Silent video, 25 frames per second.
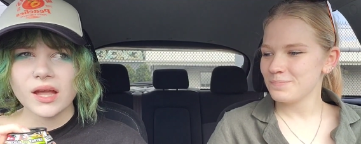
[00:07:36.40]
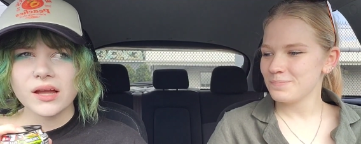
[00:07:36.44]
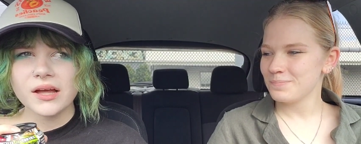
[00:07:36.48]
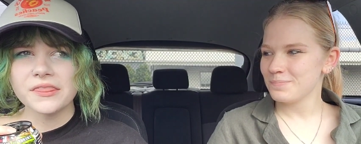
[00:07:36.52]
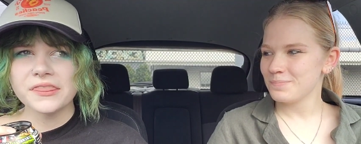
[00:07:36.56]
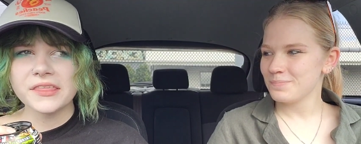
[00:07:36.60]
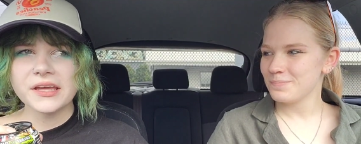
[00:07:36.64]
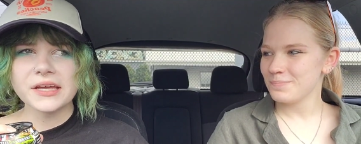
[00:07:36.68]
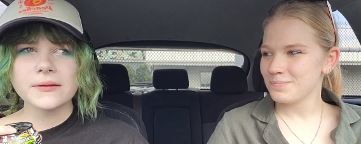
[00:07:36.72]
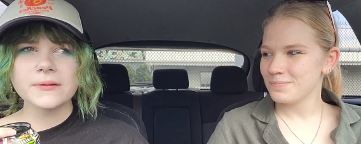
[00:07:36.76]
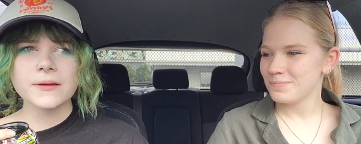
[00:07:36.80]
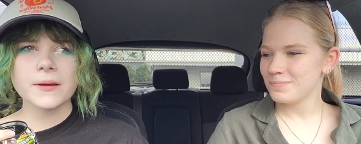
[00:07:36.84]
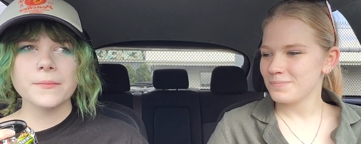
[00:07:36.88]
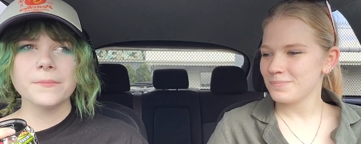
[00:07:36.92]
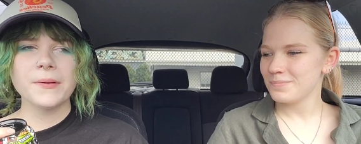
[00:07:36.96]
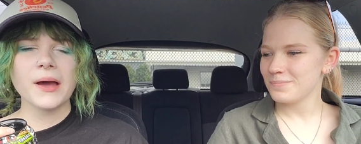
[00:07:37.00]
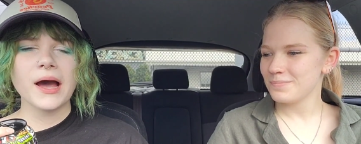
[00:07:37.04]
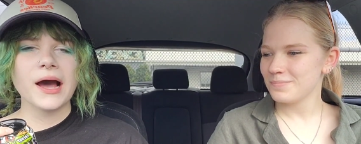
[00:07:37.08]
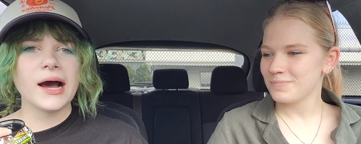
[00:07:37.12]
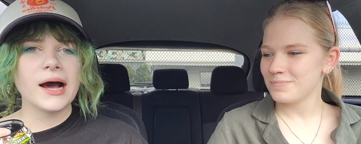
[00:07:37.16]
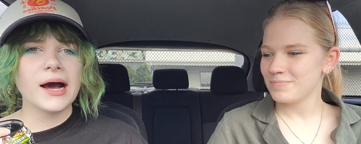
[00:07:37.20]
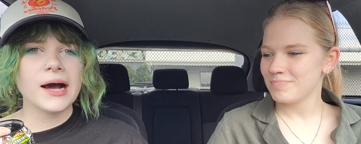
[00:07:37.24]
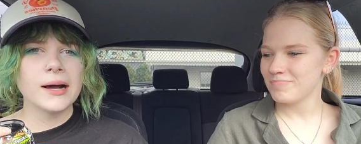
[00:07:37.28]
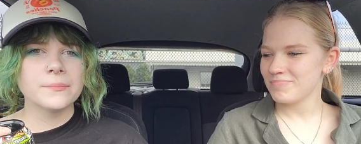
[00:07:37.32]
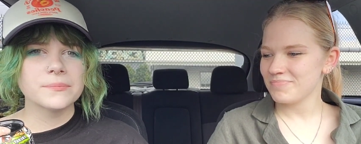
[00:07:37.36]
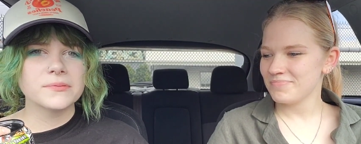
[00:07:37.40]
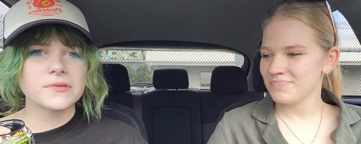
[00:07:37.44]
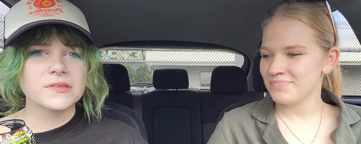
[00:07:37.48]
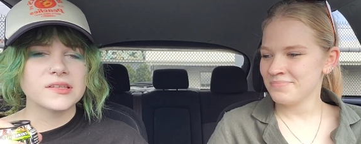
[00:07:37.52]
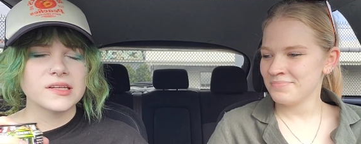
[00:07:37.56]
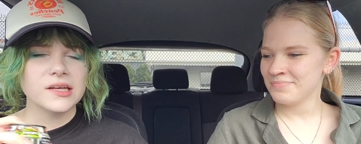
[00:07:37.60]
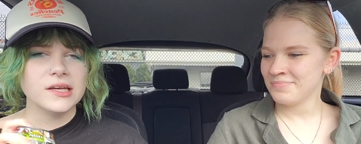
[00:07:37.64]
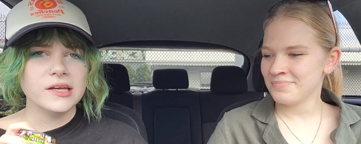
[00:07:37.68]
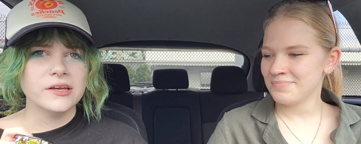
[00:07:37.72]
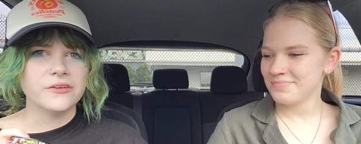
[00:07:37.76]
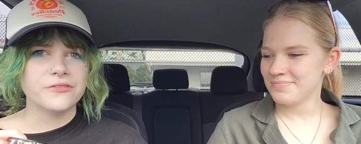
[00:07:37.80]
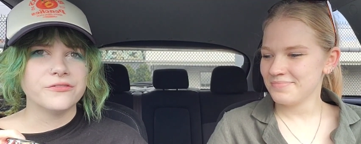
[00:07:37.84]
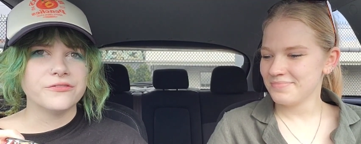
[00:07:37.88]
Speaker 1: I think
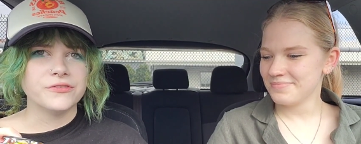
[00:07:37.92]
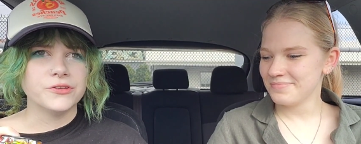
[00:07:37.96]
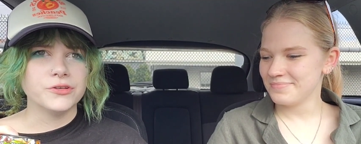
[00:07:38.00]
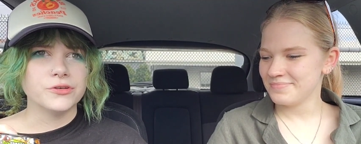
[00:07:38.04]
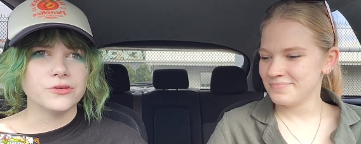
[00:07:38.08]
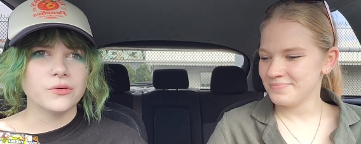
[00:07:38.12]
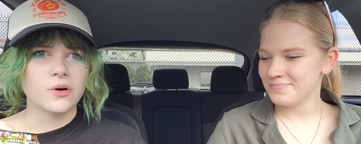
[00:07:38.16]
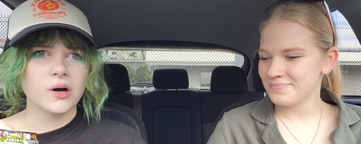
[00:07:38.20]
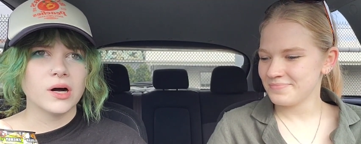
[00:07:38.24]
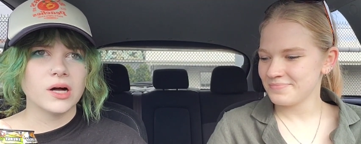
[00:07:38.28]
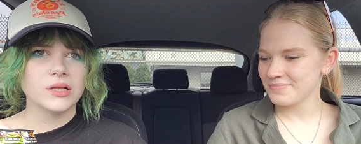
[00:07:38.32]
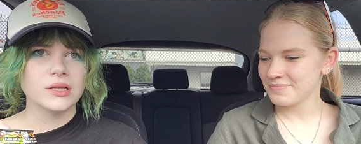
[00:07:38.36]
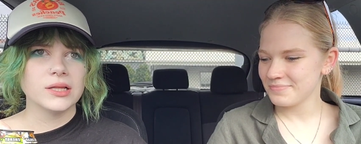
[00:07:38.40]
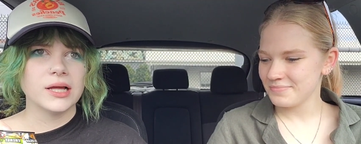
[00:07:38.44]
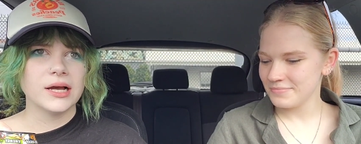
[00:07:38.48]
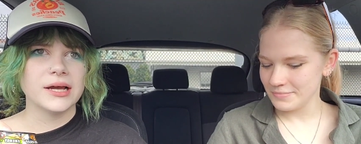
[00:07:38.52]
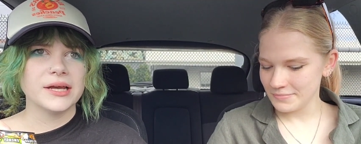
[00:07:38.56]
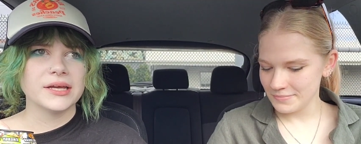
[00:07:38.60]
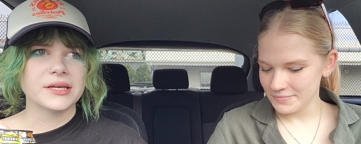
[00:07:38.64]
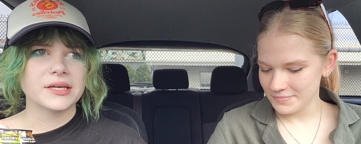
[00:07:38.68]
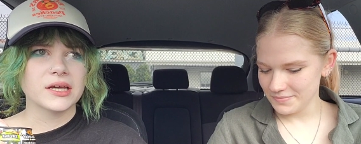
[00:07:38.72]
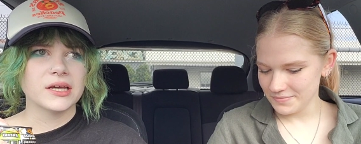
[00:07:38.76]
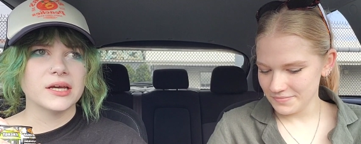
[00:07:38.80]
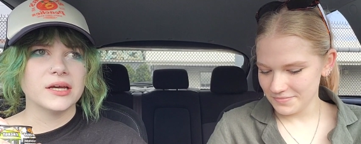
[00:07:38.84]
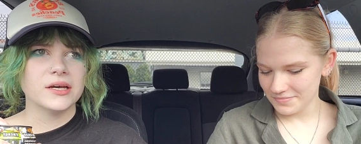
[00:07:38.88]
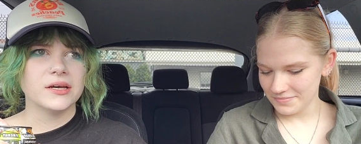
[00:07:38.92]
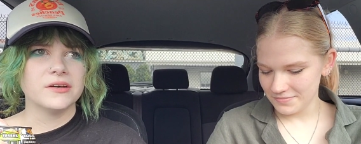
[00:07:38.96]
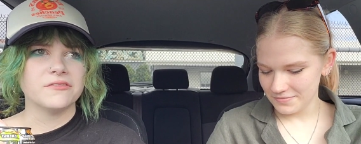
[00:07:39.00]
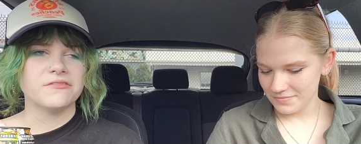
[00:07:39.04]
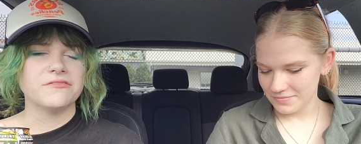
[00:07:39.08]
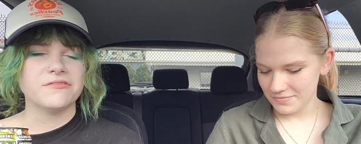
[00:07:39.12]
perhaps if you are like a